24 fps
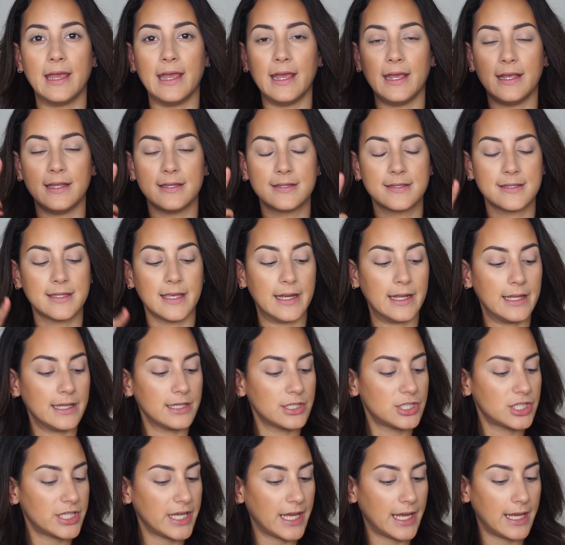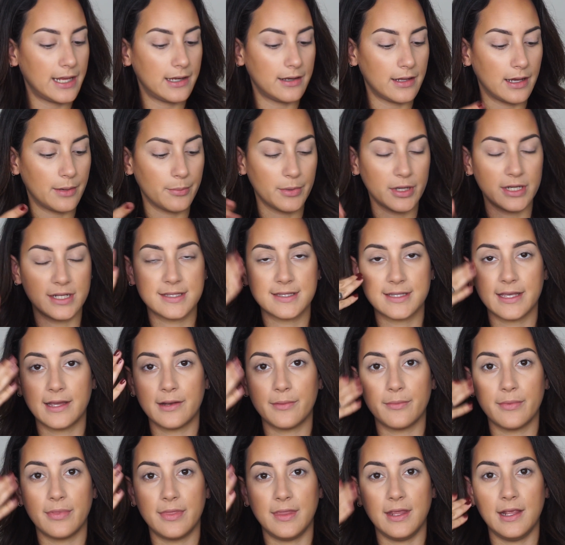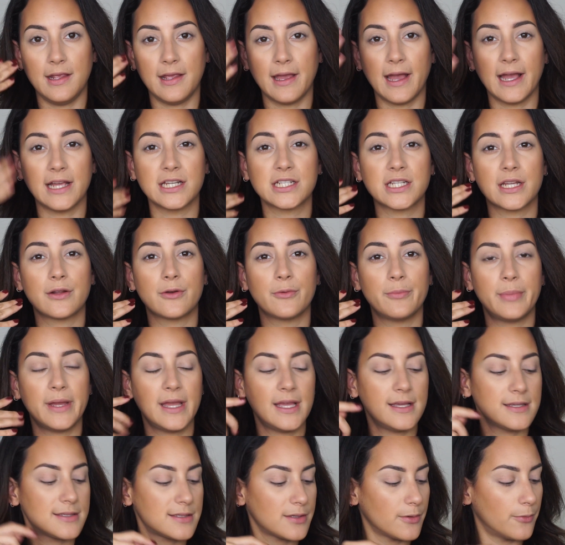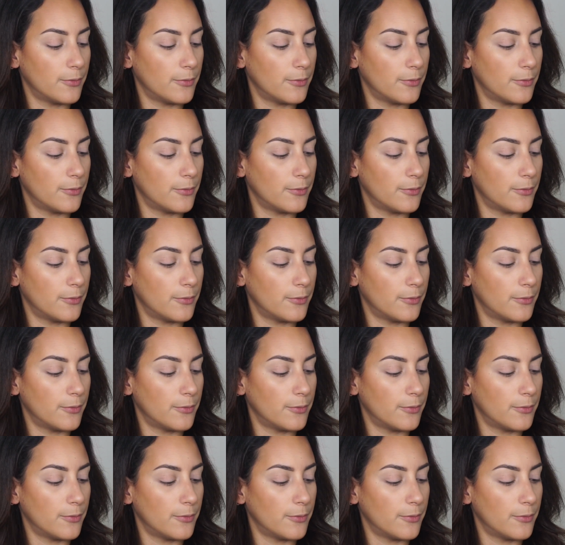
a setting shade. I'm going to set the eyeshadow base